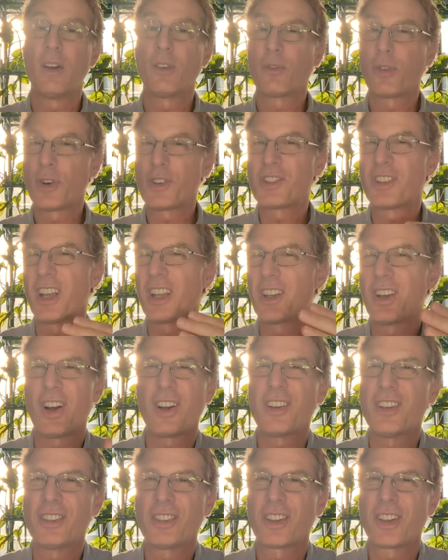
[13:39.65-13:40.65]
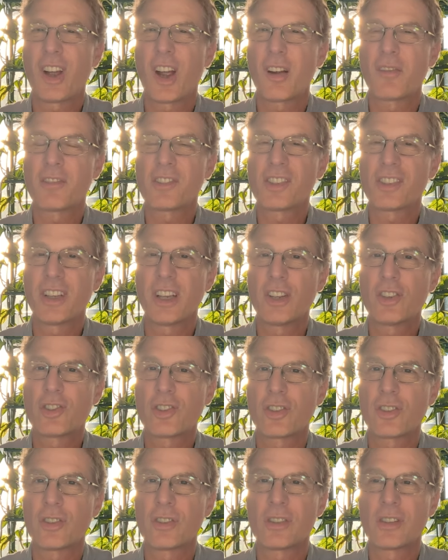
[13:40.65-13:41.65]
First they cut into
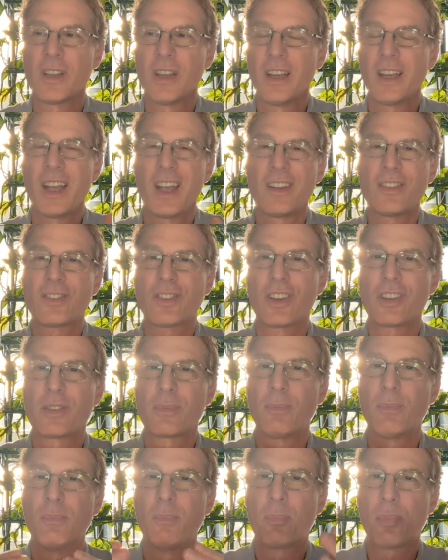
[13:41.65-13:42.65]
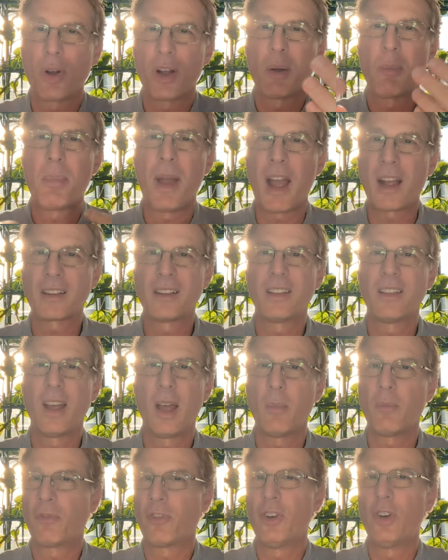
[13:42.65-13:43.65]
conversations and just bring it back to
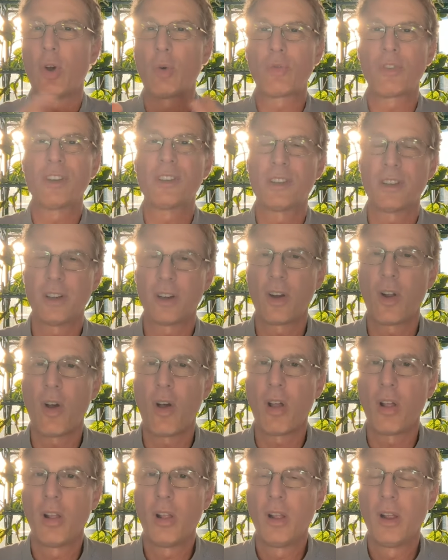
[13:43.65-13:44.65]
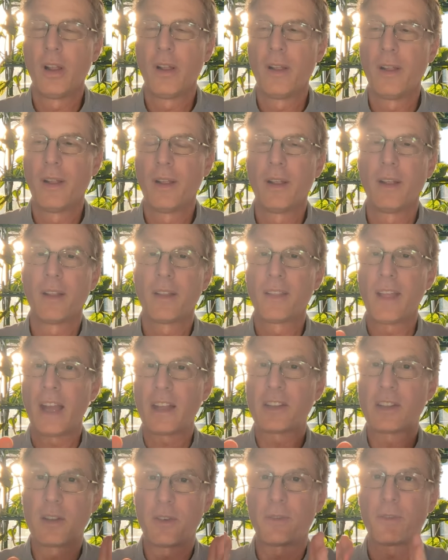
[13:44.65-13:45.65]
them for no reason at all.
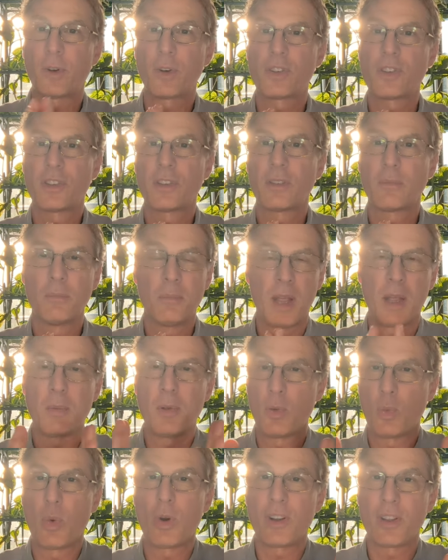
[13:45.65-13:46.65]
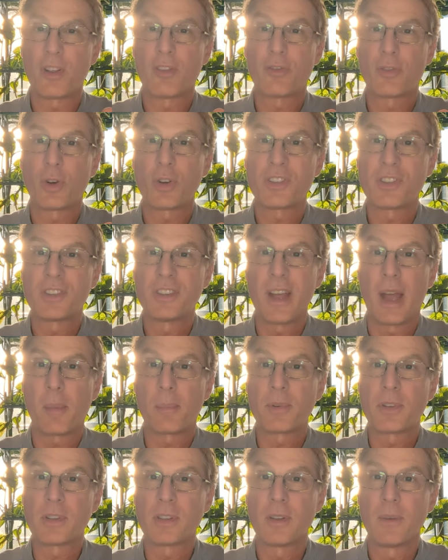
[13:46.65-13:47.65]
That's the first, maybe one of the first
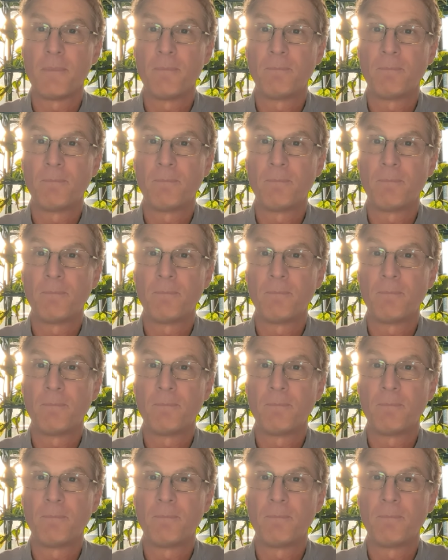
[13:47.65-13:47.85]
steps.